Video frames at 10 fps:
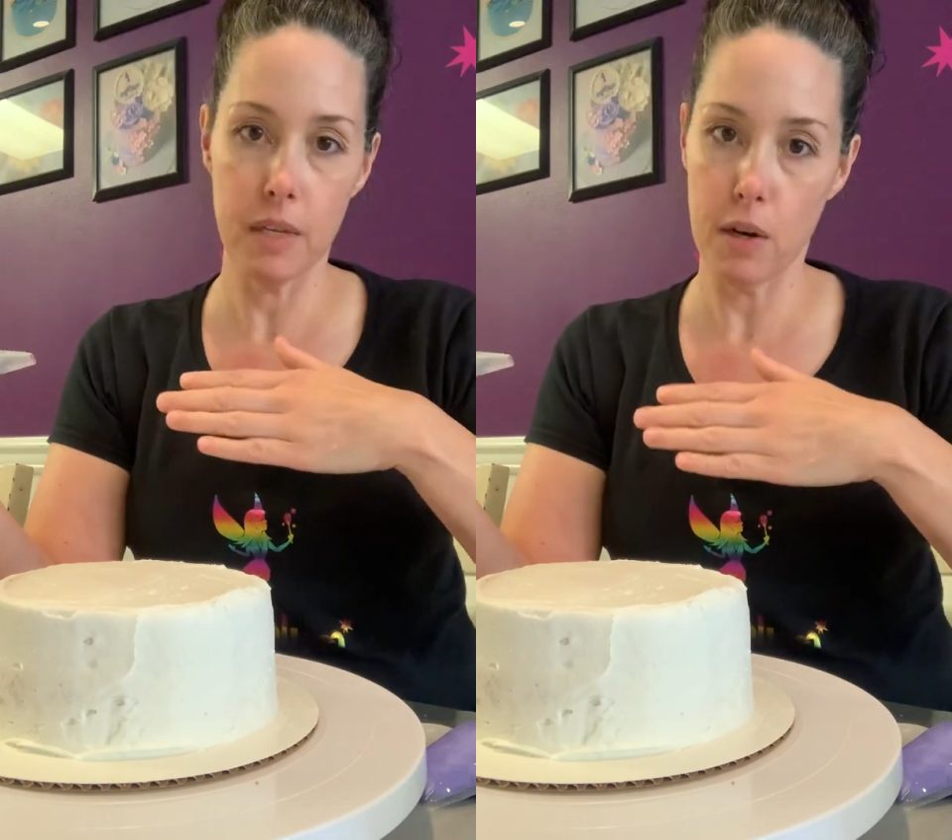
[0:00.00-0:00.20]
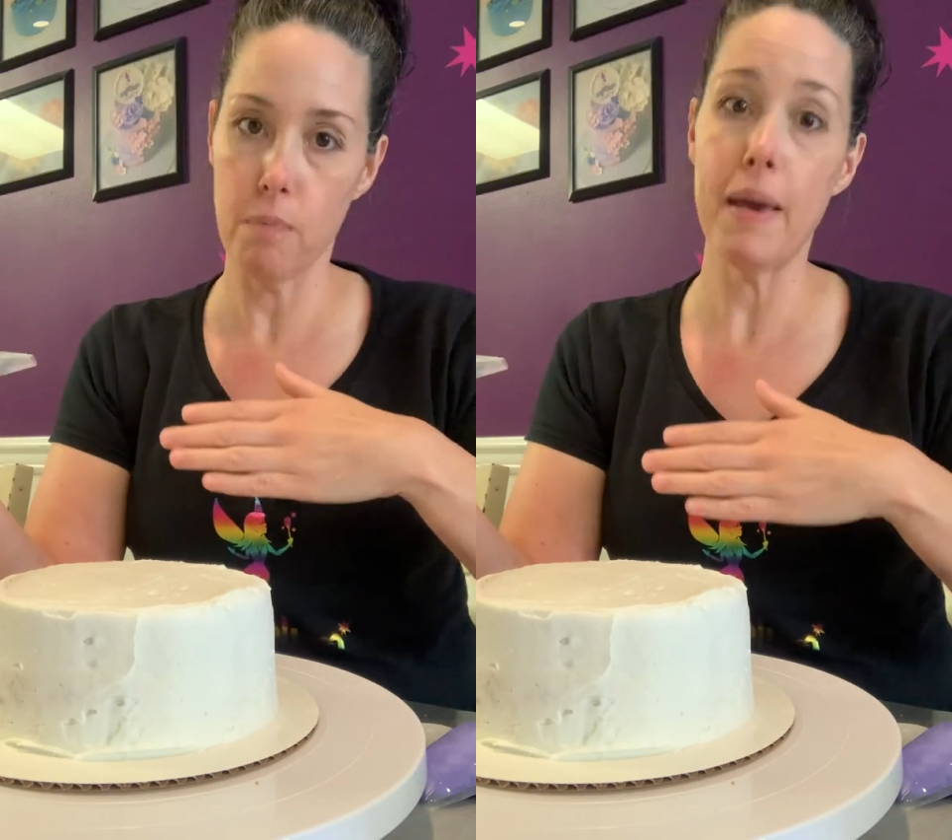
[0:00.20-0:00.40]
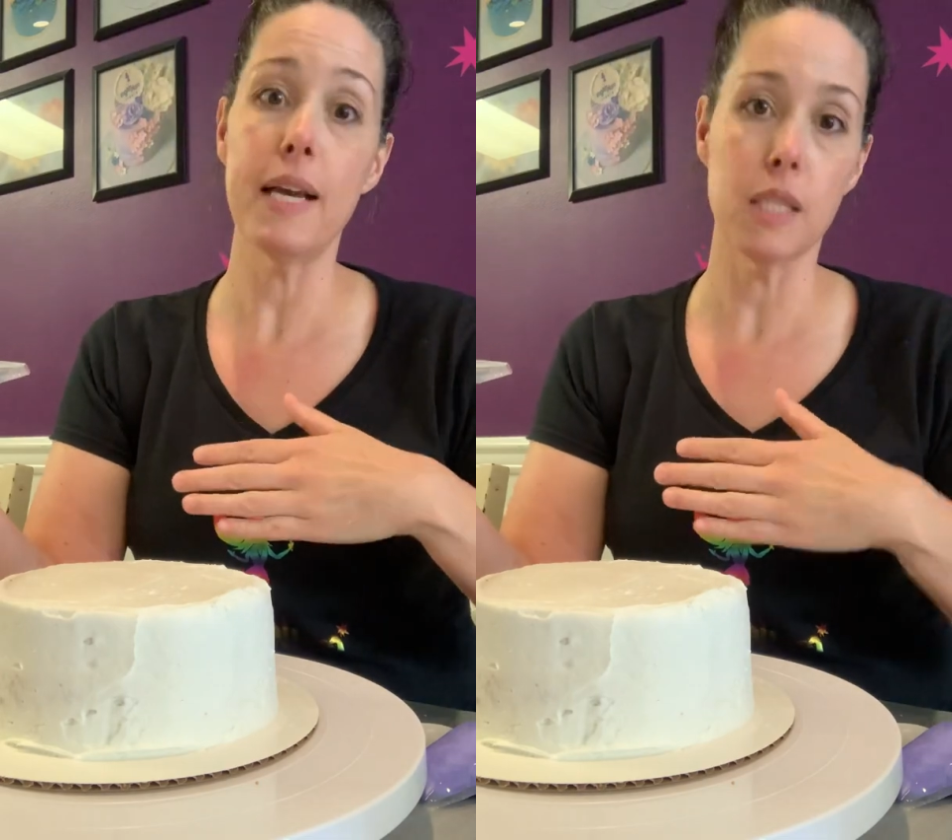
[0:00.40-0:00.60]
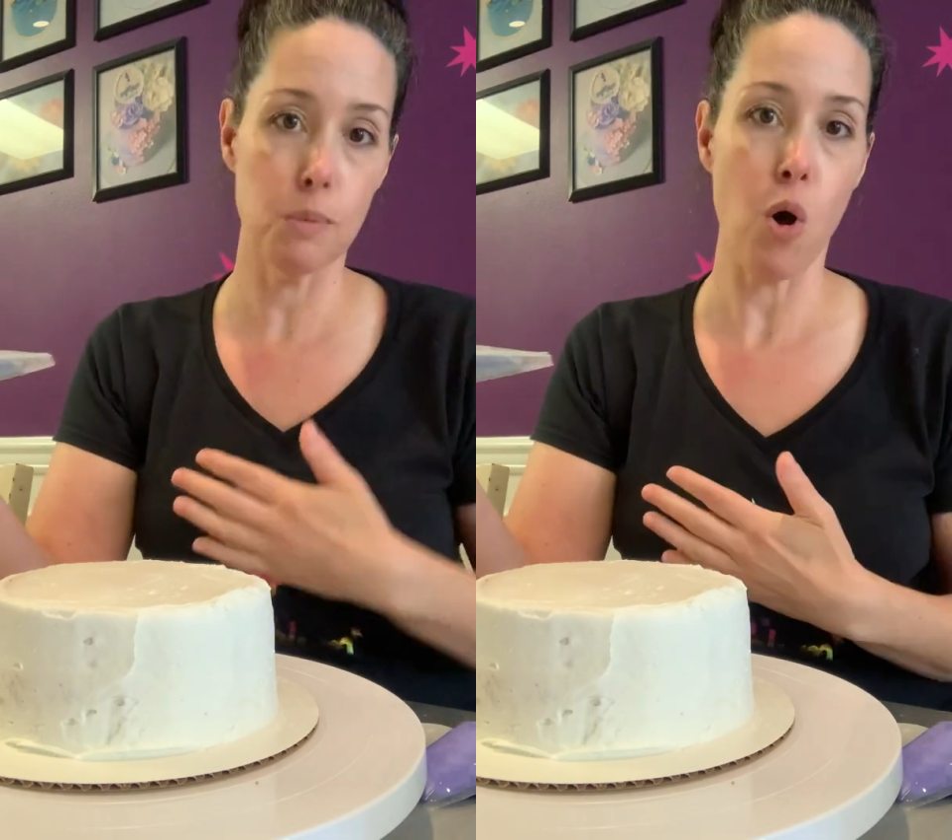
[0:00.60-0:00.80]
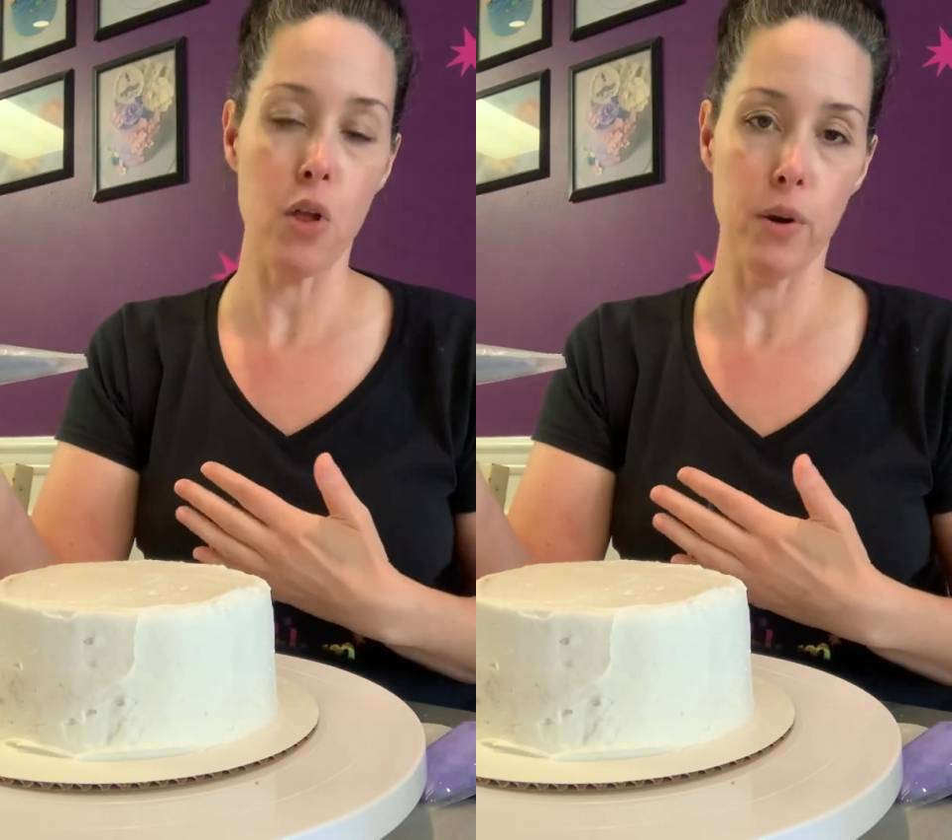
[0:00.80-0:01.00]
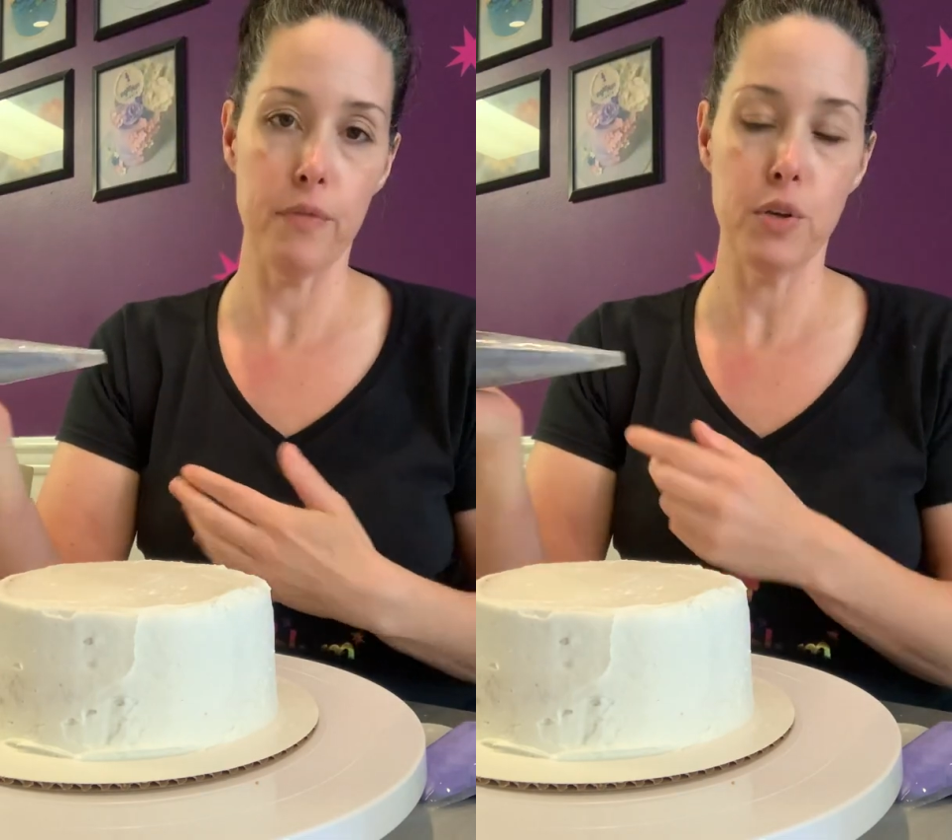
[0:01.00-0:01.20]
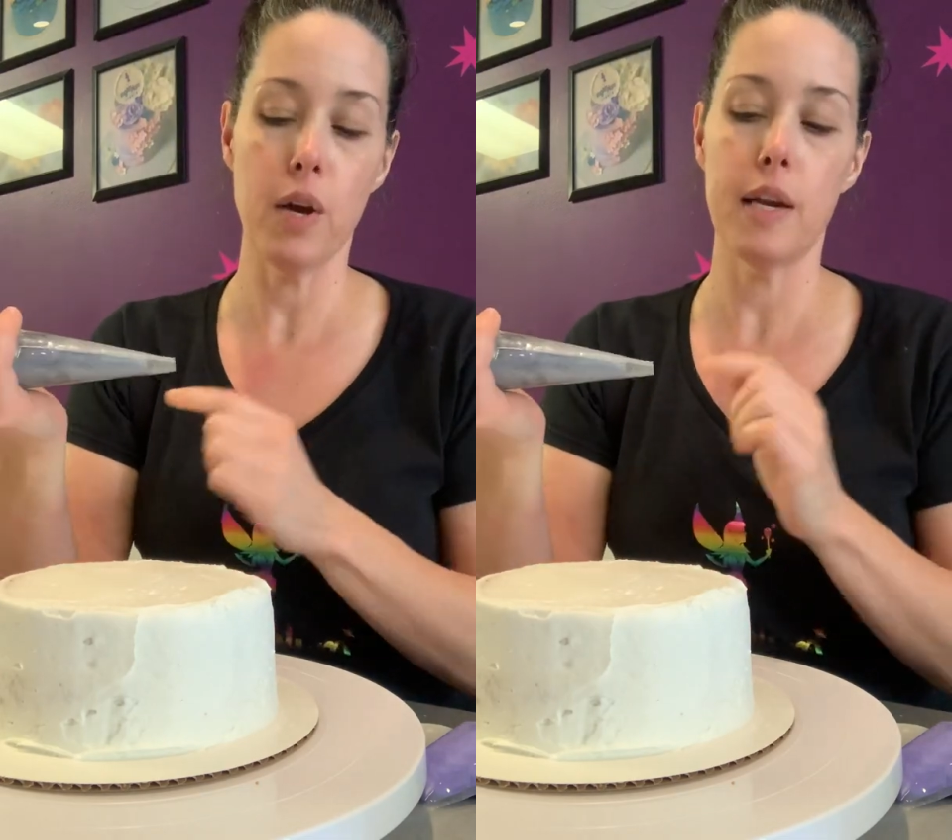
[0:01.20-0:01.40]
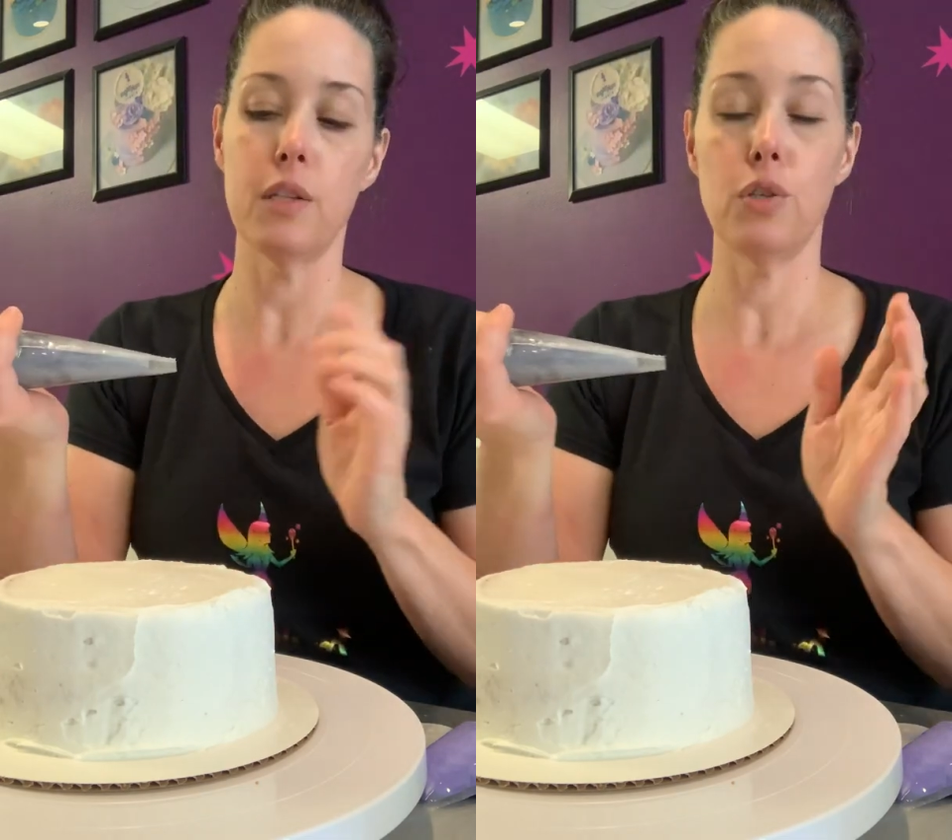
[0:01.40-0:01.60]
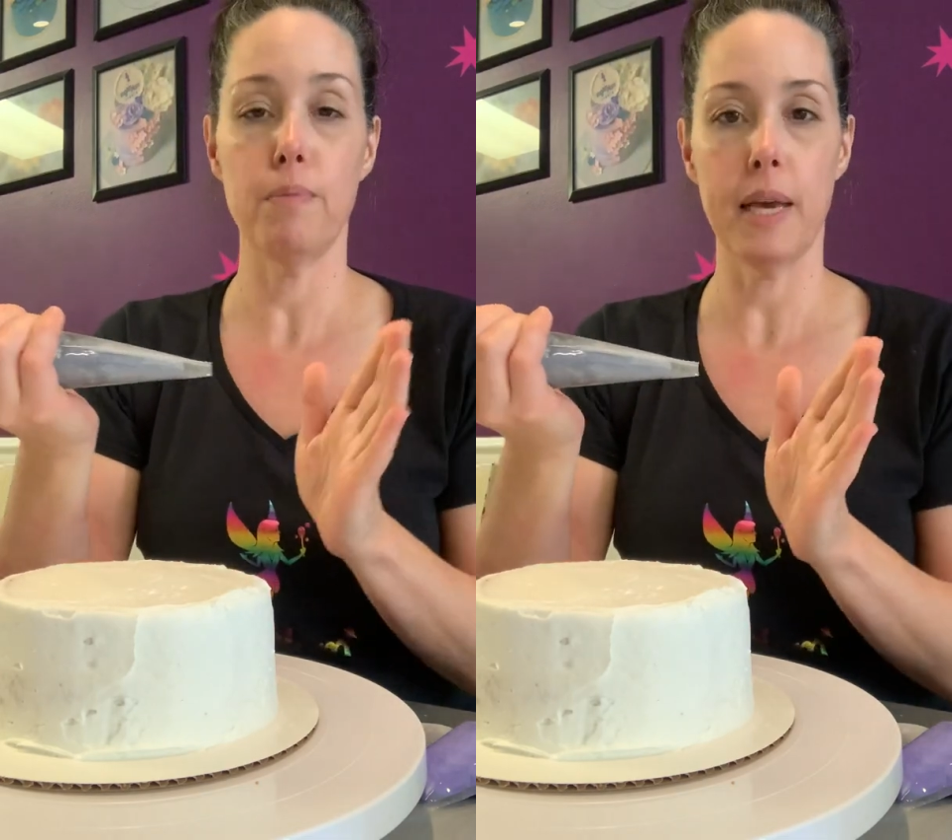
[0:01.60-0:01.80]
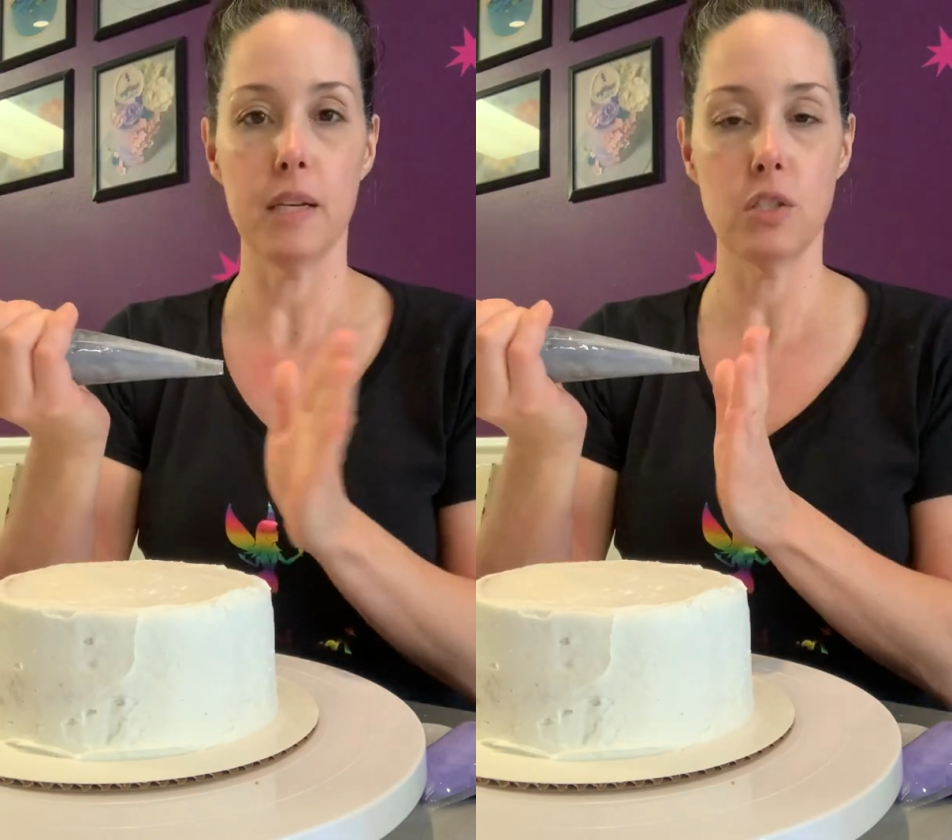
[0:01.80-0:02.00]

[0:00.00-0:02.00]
make it smaller if you cut it too big.